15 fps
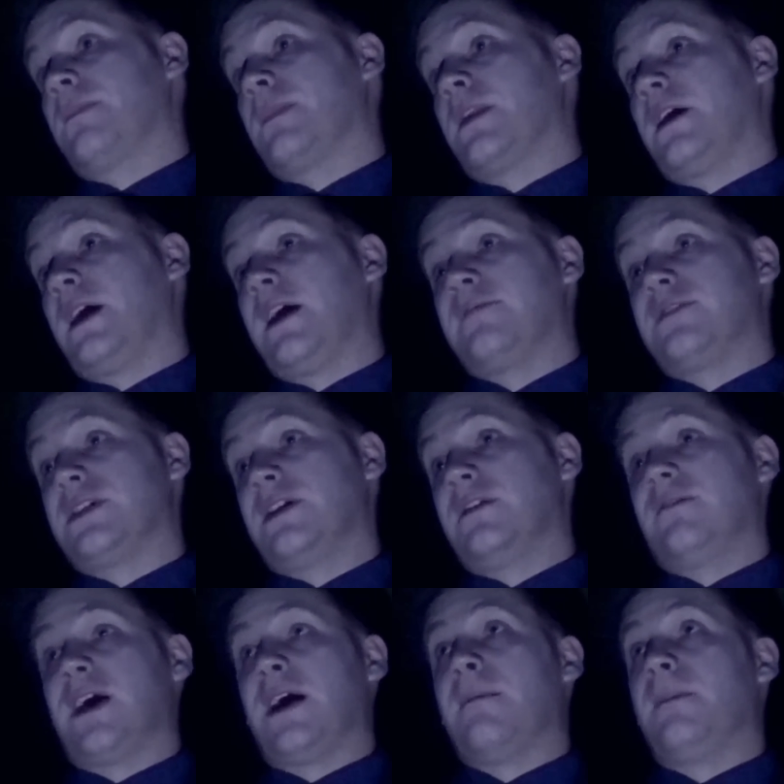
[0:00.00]
I have seen
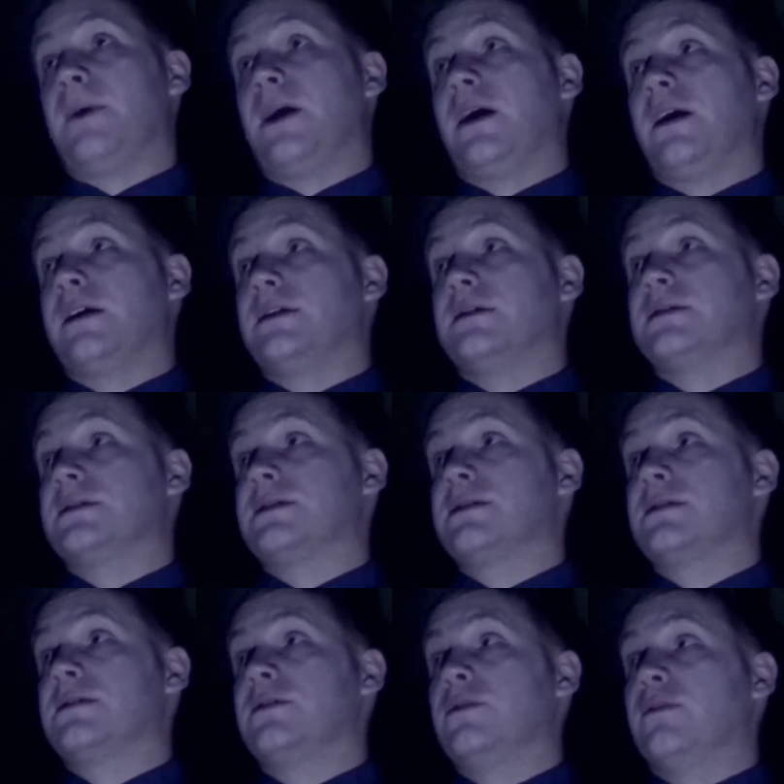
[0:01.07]
vampires
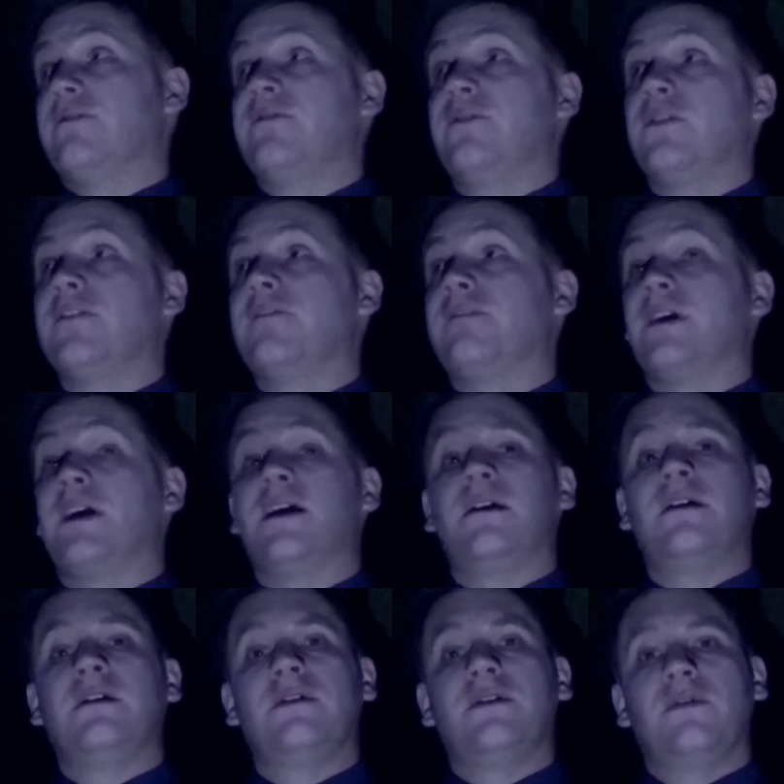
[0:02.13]
who are fully fed,
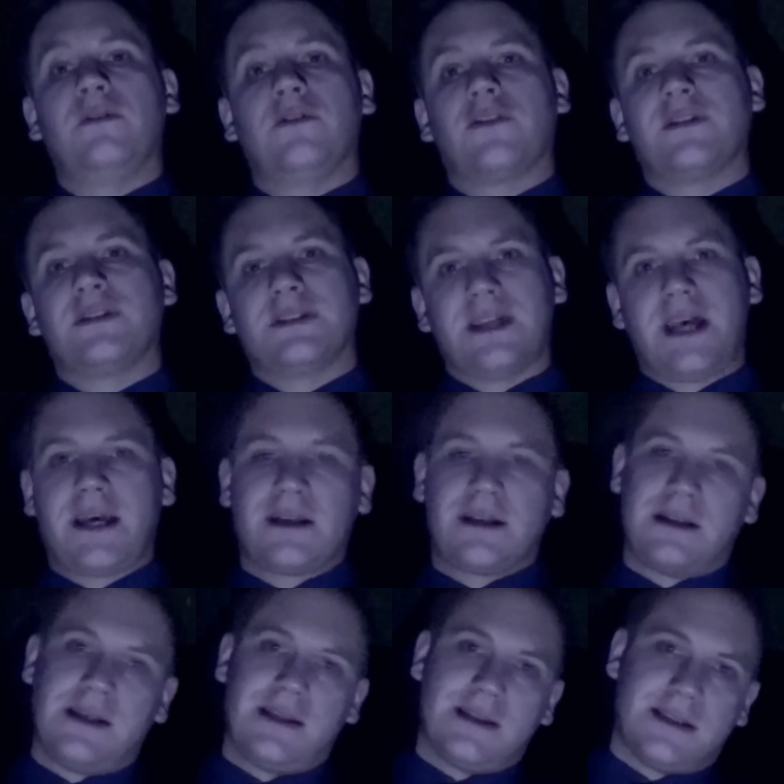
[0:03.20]
who look
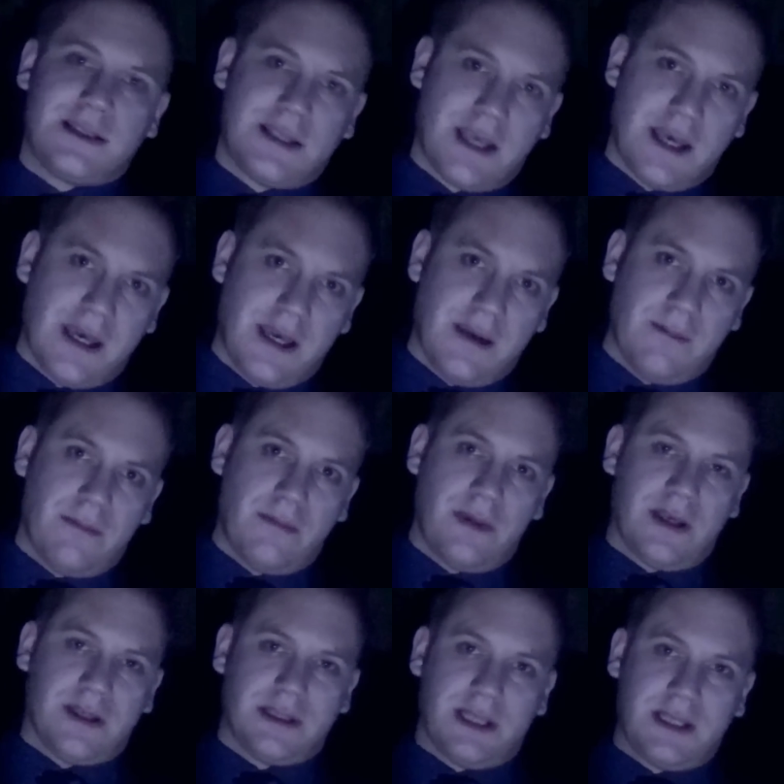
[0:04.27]
exactly the same
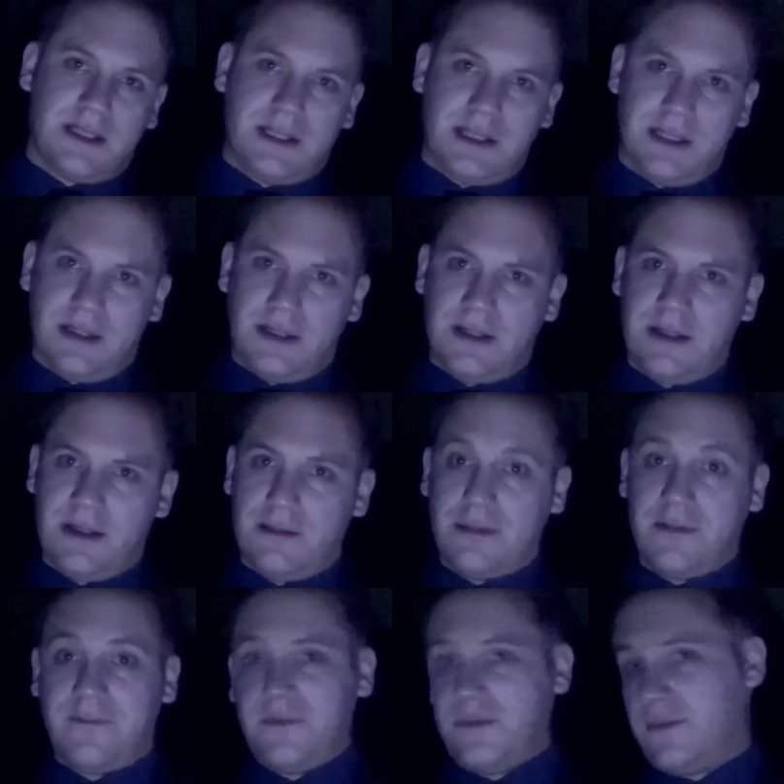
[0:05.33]
as they did
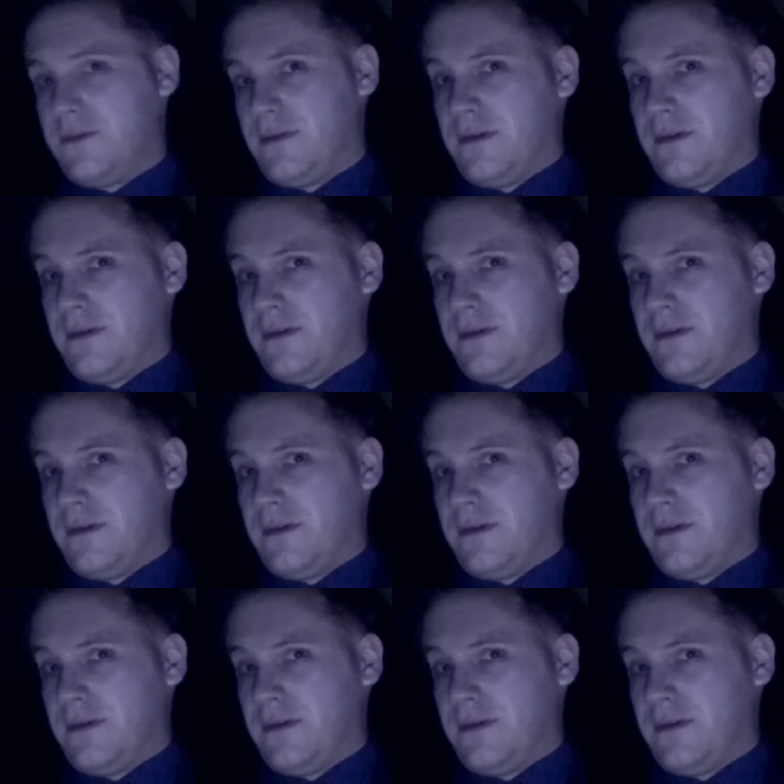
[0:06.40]
before.